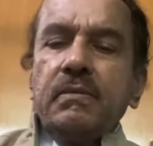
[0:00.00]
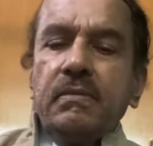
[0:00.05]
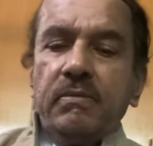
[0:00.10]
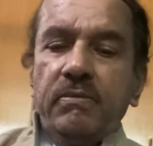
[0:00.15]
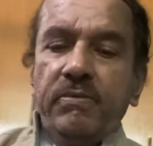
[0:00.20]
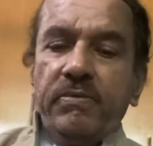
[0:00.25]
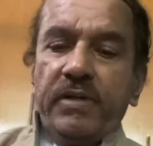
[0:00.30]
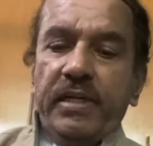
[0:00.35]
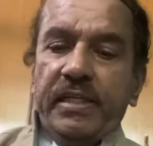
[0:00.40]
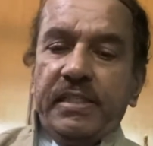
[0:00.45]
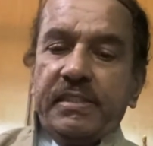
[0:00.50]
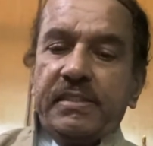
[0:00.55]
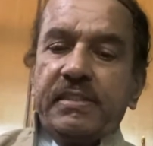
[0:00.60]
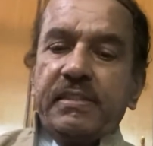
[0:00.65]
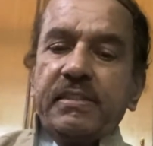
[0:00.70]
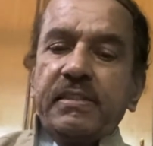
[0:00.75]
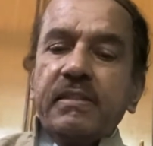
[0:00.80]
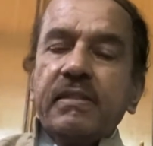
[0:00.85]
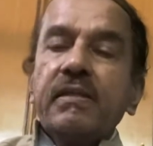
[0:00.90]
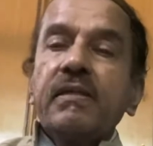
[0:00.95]

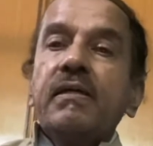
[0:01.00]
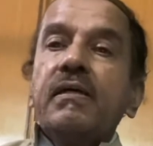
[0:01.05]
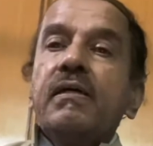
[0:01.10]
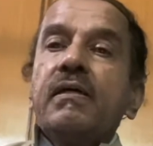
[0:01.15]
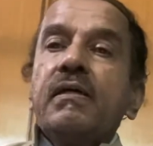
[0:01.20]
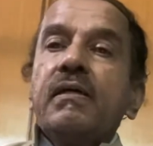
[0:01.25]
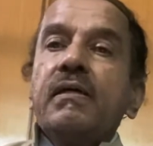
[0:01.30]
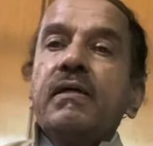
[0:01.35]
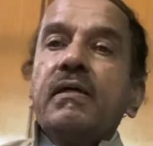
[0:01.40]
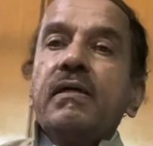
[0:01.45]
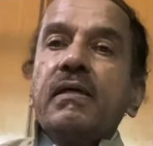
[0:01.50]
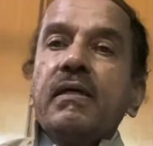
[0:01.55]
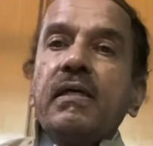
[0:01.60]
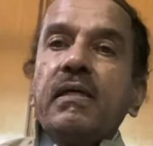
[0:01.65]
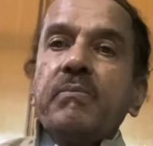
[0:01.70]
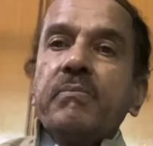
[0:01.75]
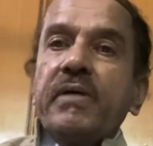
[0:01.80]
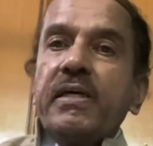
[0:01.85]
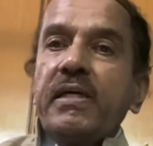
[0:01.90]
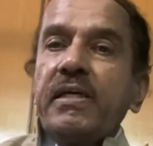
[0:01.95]
Friends,
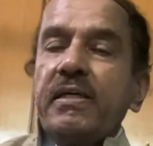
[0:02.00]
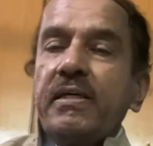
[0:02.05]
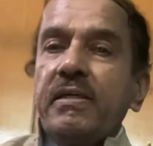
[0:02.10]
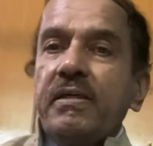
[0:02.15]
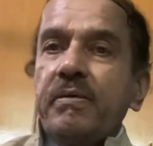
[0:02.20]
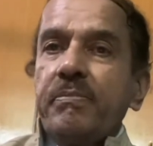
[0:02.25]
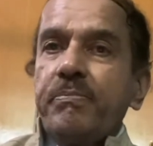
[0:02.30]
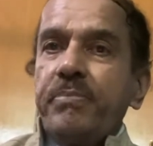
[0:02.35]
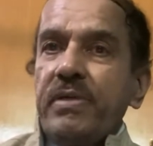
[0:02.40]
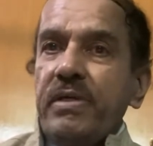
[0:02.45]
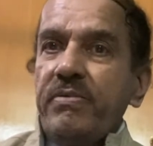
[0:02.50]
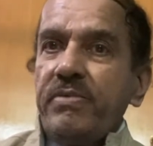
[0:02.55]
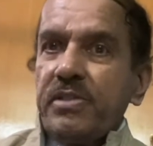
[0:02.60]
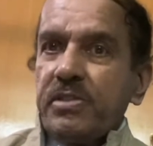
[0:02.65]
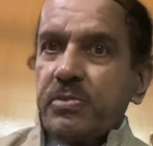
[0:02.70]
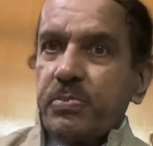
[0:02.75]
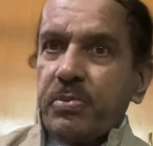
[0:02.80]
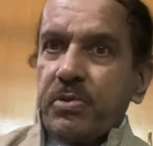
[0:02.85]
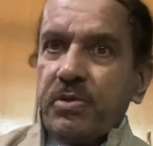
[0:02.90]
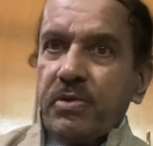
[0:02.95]
in my
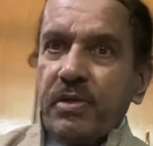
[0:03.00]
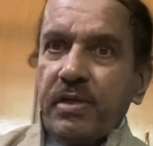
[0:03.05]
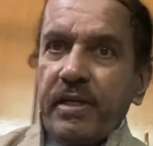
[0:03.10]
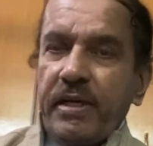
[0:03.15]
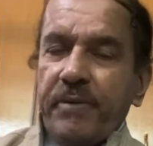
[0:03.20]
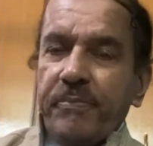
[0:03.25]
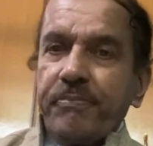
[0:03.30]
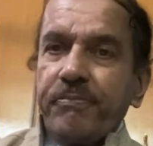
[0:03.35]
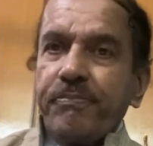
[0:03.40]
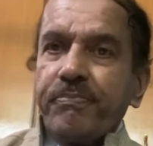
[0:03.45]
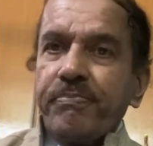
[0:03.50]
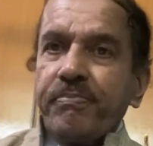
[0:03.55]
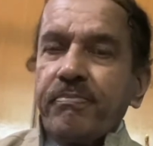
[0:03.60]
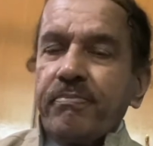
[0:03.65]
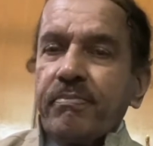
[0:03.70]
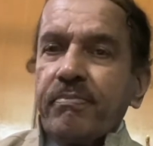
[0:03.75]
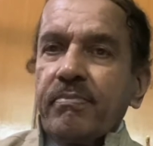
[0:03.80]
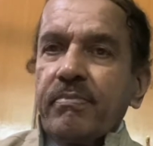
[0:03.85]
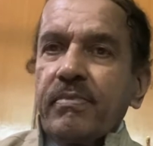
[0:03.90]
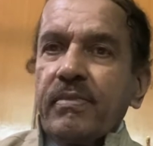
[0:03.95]
previous program,
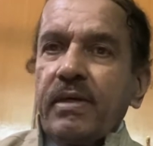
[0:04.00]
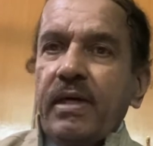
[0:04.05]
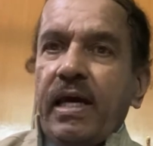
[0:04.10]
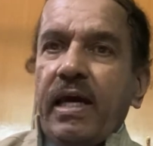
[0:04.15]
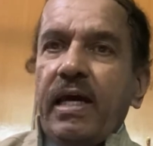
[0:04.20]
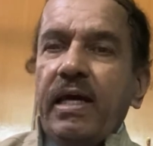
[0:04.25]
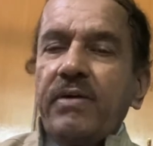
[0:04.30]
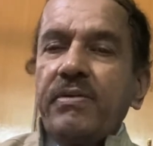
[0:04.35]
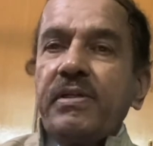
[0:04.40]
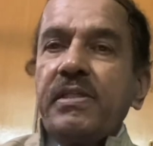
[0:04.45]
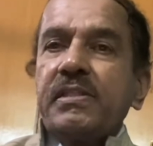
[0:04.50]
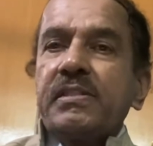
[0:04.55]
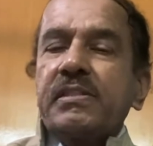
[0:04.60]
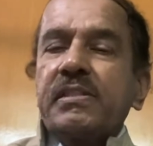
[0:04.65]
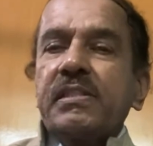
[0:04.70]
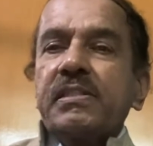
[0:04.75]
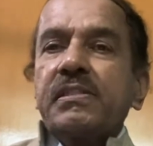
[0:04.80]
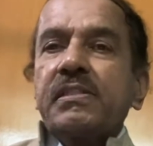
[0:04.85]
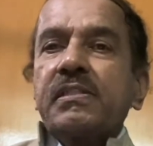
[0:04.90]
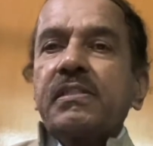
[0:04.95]
I have
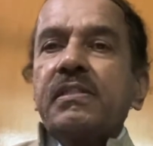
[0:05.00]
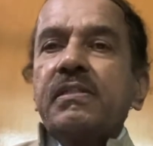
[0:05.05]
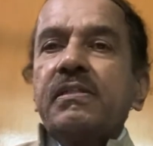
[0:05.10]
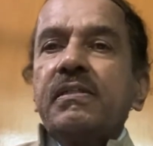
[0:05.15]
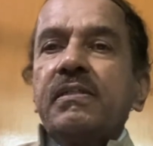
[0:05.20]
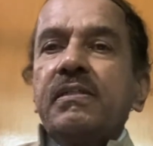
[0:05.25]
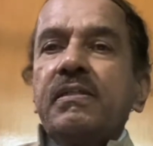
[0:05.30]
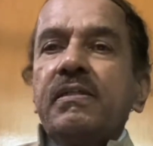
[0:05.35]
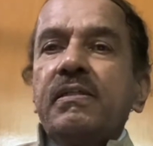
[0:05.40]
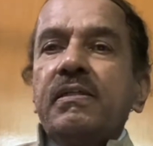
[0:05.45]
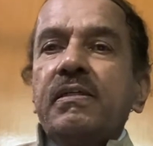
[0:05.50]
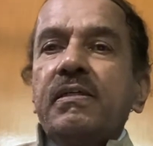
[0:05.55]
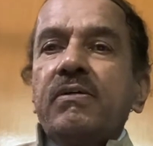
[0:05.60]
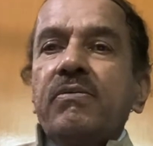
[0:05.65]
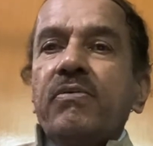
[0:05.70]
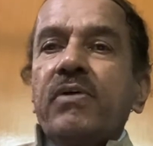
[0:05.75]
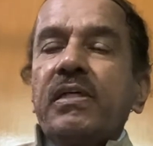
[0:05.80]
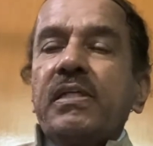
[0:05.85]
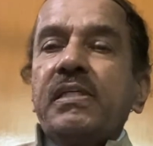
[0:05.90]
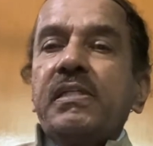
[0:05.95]
discussed
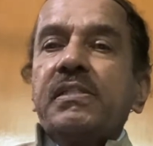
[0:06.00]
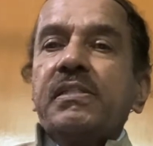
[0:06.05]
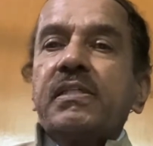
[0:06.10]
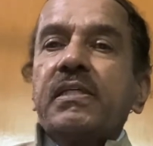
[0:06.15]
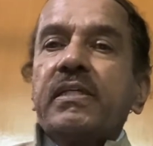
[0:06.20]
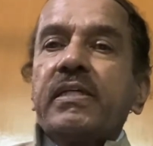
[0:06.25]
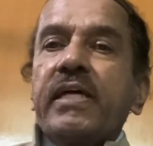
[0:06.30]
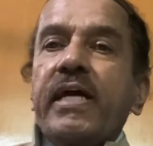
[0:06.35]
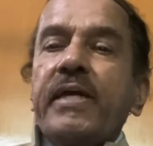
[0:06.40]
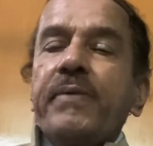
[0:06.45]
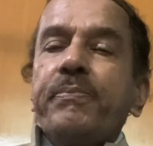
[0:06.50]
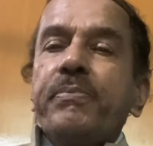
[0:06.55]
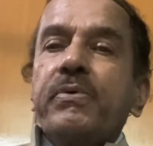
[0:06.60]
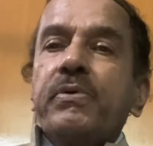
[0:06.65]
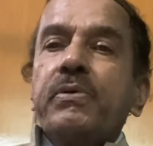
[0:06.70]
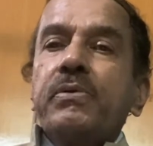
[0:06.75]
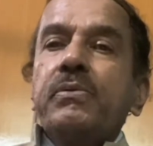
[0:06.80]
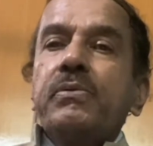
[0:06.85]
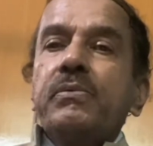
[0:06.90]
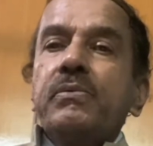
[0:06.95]
what is type
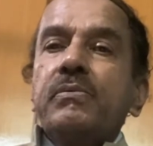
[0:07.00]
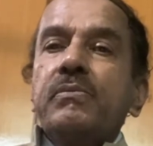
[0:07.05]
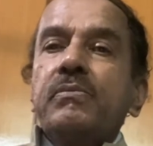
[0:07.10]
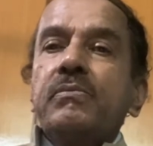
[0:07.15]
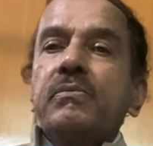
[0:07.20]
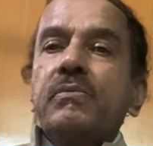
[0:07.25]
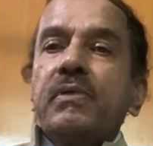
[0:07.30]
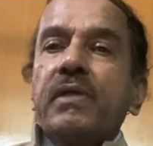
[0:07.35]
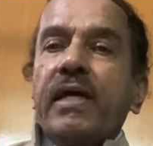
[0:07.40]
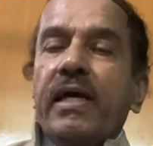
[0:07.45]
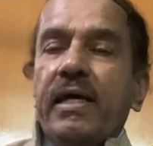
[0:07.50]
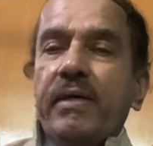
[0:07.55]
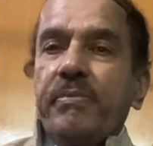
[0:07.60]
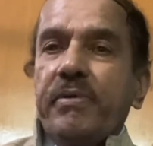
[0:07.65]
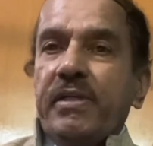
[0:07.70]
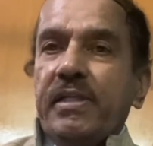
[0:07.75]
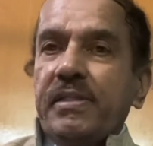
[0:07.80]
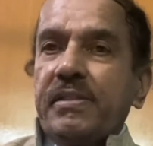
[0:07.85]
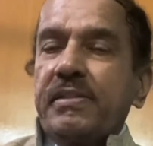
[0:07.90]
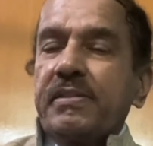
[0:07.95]
2
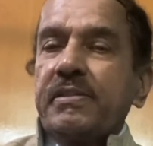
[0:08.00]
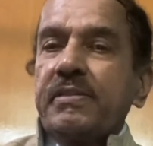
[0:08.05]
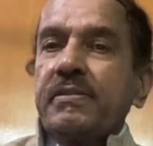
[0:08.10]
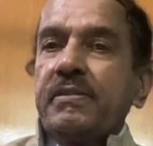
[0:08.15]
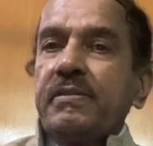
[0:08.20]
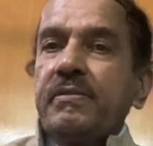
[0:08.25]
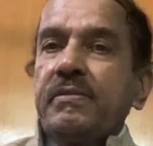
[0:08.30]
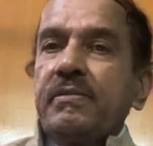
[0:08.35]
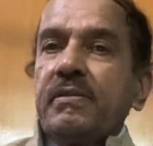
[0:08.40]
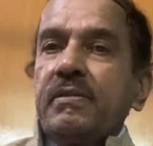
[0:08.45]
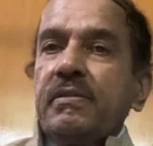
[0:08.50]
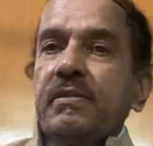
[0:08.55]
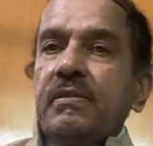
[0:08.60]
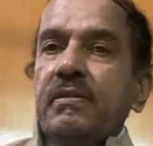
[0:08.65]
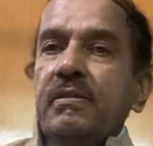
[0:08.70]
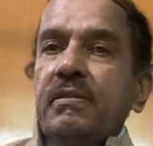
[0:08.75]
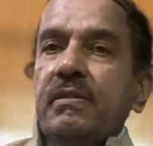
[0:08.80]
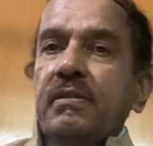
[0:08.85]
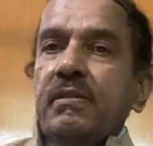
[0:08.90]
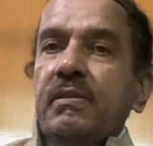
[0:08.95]
diabetes.
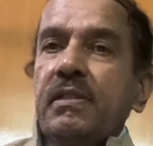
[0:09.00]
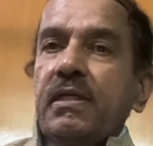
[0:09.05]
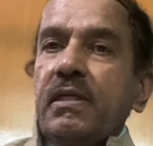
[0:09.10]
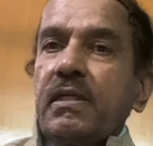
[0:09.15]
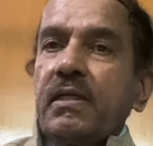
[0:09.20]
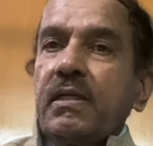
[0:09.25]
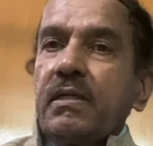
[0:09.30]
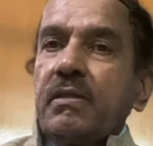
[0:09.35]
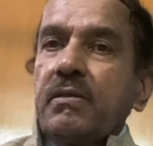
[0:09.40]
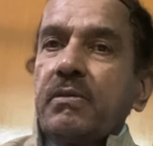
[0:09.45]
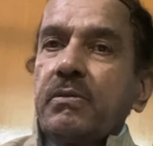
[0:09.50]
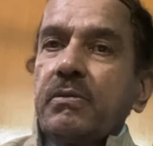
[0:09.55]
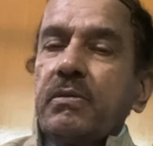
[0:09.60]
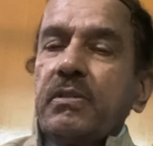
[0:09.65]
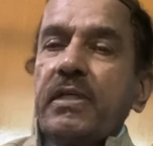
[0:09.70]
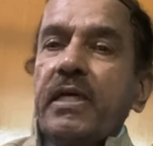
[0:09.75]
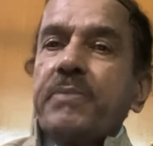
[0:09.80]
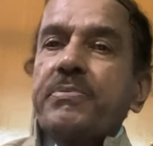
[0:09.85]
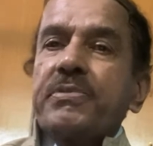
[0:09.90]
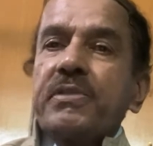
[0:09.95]
There are two
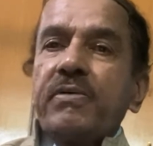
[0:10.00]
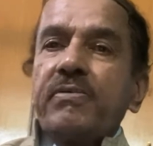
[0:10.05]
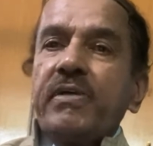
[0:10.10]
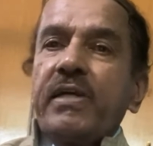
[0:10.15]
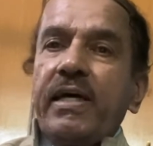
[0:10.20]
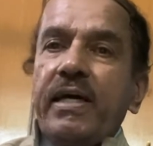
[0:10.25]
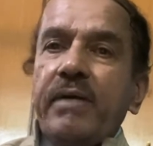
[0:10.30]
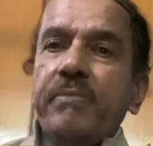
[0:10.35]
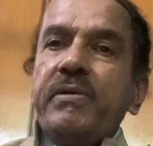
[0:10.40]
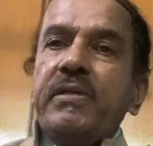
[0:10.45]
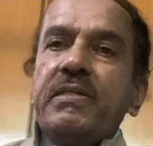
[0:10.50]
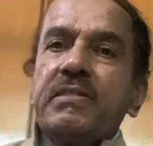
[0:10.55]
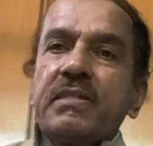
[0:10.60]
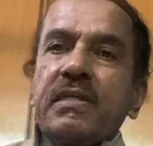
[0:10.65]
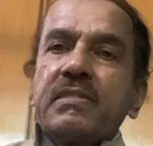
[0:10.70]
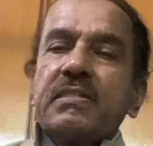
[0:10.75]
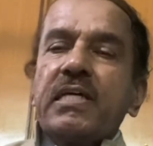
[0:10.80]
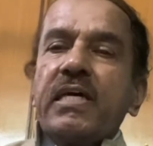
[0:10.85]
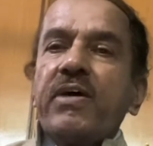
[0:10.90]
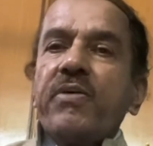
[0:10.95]
types of diabetes
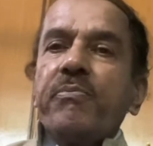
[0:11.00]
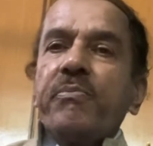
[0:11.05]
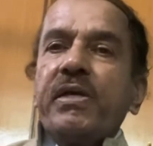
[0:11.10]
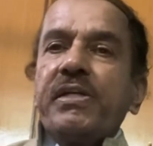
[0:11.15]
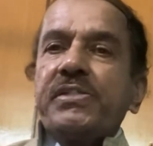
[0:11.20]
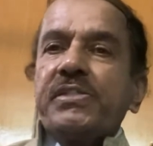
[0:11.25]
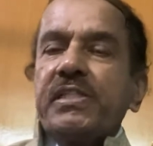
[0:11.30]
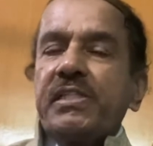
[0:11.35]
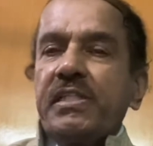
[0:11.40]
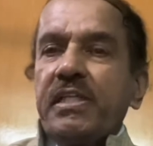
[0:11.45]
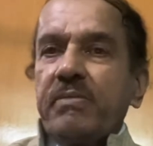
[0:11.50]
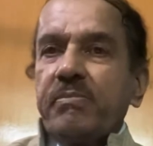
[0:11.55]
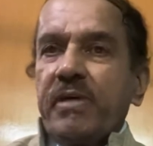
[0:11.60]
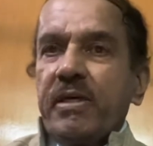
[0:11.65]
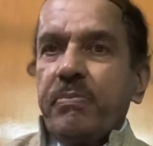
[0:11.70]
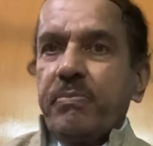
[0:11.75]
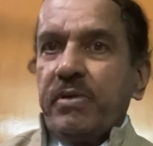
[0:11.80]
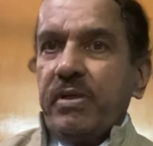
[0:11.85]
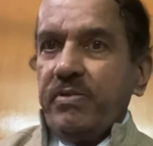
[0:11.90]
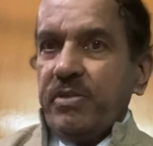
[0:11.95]
as I have mentioned in my
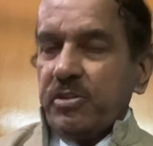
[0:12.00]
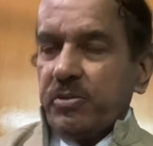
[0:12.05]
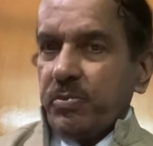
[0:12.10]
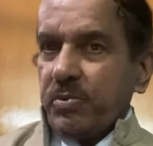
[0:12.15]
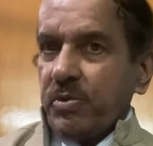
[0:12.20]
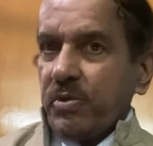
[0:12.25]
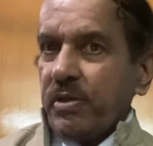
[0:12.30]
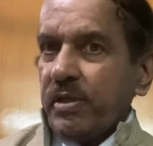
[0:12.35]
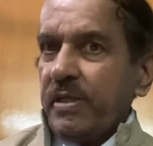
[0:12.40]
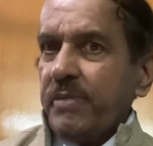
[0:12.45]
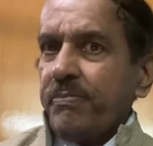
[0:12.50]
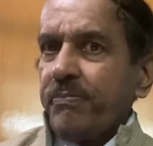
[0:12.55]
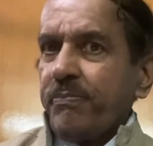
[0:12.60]
previous program,